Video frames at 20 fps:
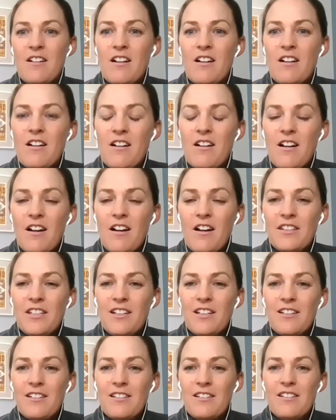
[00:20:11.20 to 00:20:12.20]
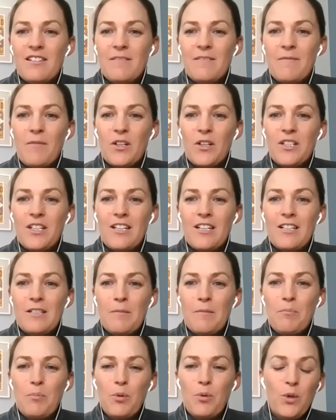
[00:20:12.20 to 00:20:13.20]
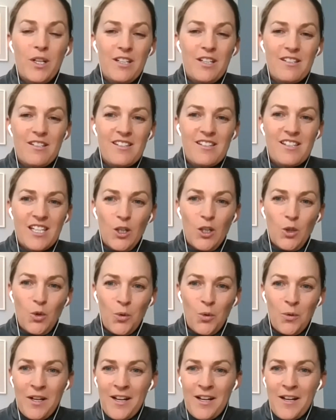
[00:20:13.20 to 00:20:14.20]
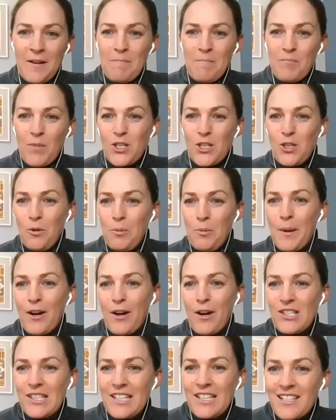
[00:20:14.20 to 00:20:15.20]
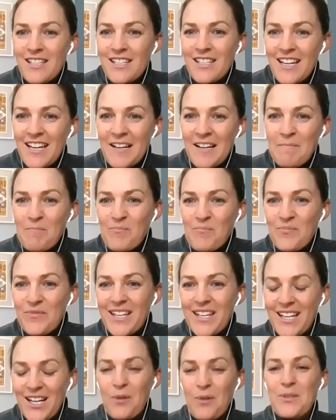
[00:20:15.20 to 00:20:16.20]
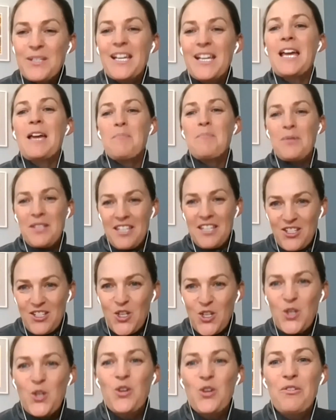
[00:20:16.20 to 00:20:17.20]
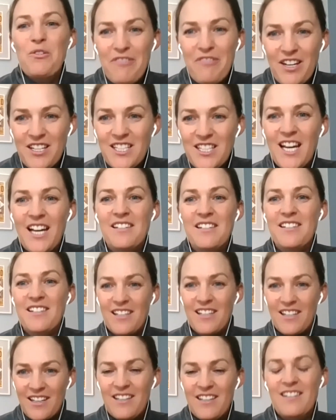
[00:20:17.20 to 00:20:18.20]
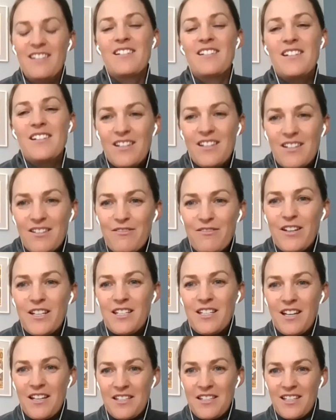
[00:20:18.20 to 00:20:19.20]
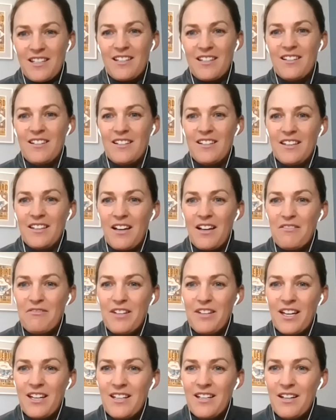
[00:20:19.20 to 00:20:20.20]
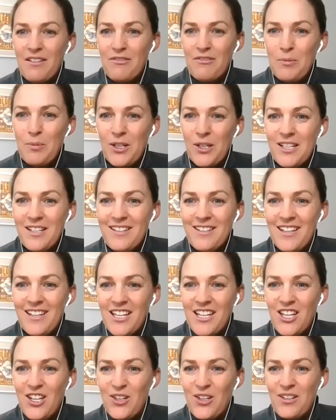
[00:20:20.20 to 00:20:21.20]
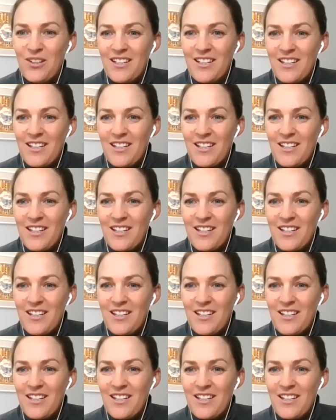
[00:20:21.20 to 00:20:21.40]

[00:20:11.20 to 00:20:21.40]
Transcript: I think it's a brilliant skill. My superpower is listening, and I would say empathy too. Fantastic. Love that, everybody. Thank you.